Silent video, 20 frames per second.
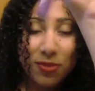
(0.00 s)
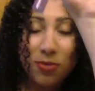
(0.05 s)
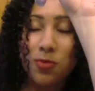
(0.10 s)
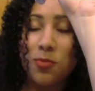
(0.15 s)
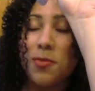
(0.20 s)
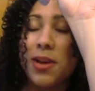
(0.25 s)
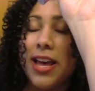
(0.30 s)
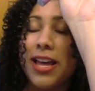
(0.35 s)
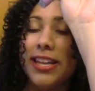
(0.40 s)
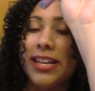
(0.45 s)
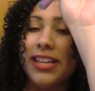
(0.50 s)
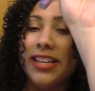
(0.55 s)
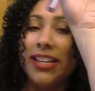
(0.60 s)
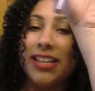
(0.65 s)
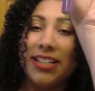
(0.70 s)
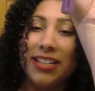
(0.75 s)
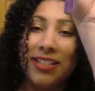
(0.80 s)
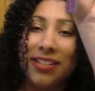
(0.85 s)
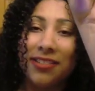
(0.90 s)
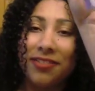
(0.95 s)
whom I
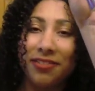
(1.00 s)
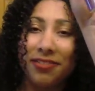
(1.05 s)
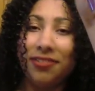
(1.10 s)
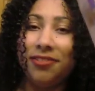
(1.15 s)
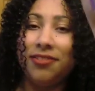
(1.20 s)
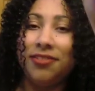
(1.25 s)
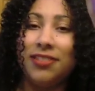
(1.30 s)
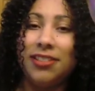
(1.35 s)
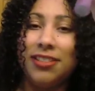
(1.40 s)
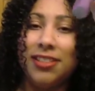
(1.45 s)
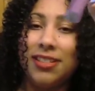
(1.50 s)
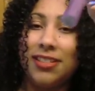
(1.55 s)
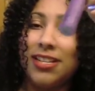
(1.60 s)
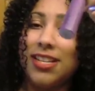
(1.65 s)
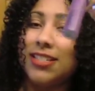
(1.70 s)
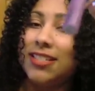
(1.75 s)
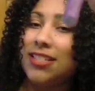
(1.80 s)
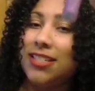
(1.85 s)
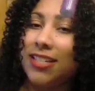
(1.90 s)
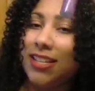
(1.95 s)
love,
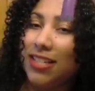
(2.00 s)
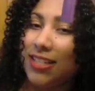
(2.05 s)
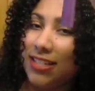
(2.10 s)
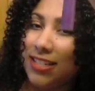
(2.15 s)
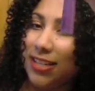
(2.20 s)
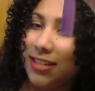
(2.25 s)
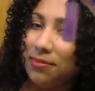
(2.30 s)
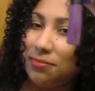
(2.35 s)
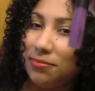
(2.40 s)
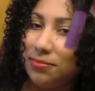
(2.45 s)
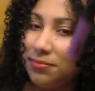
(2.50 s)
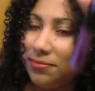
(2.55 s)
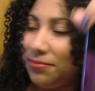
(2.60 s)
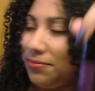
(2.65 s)
next to Johnny Depp.